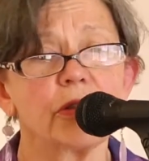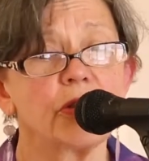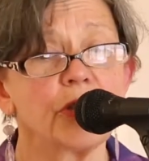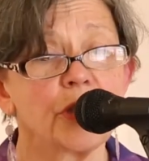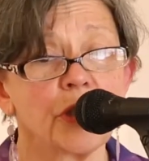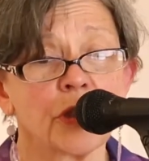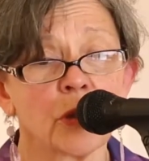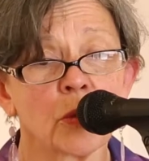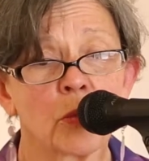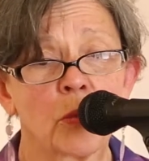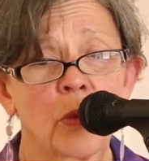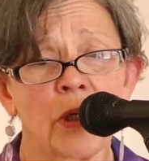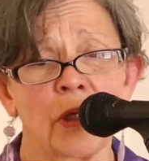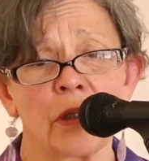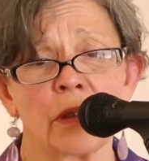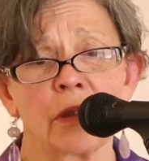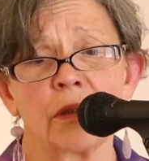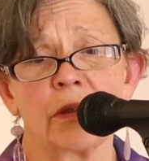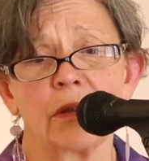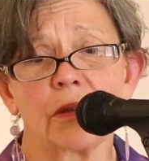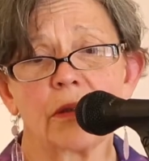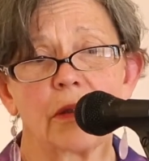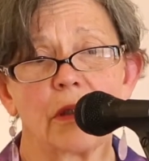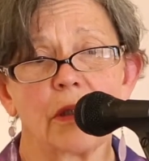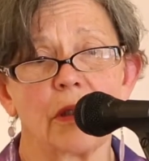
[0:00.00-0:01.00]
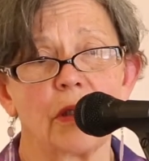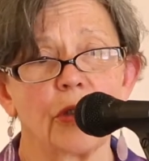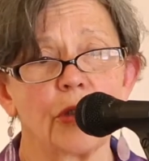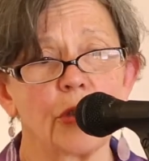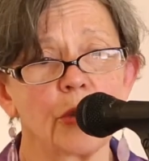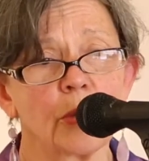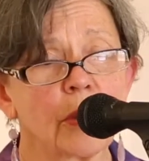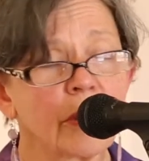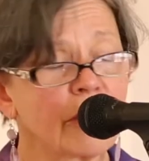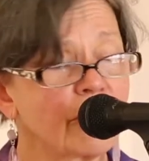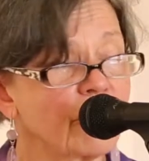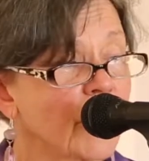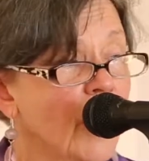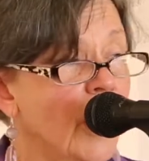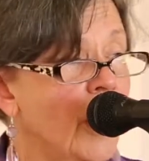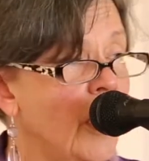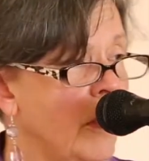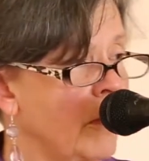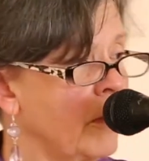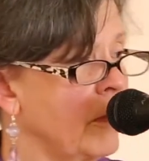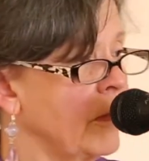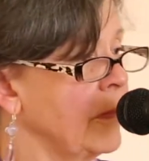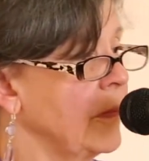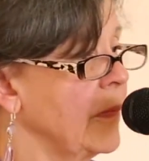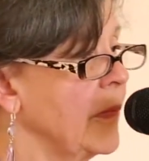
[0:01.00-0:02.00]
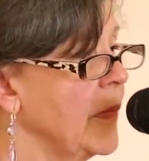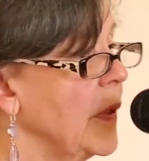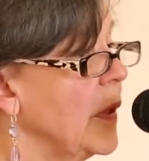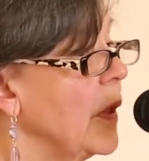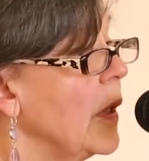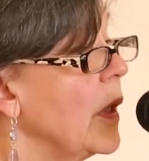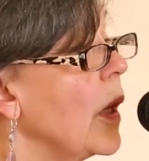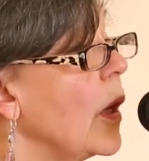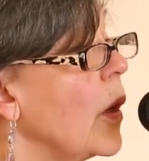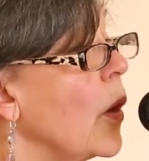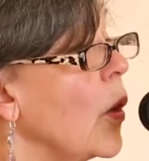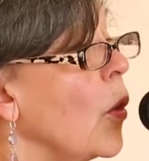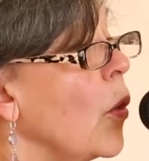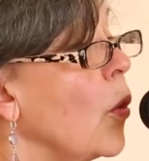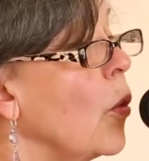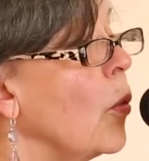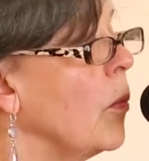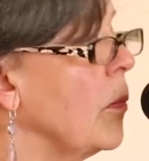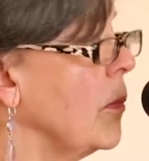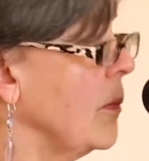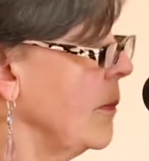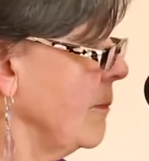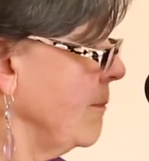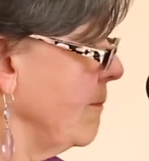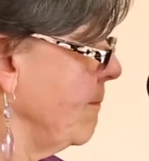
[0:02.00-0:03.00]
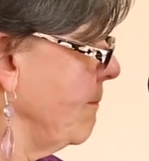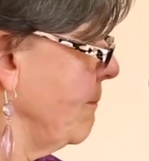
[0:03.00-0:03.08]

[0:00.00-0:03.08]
Dear one, you have come home.